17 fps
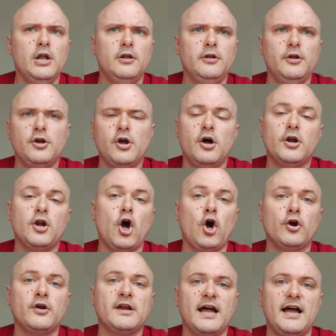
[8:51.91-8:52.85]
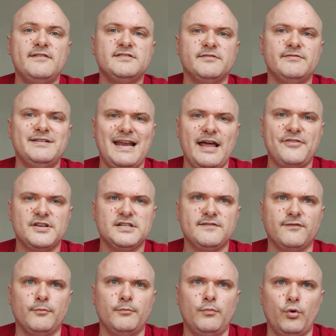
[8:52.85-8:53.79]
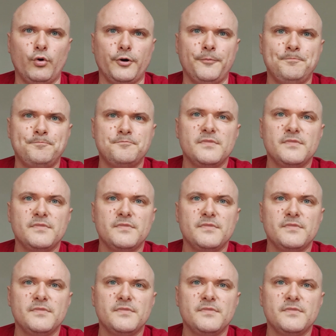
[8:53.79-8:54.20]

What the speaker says: Look on Archives of Nethys for more.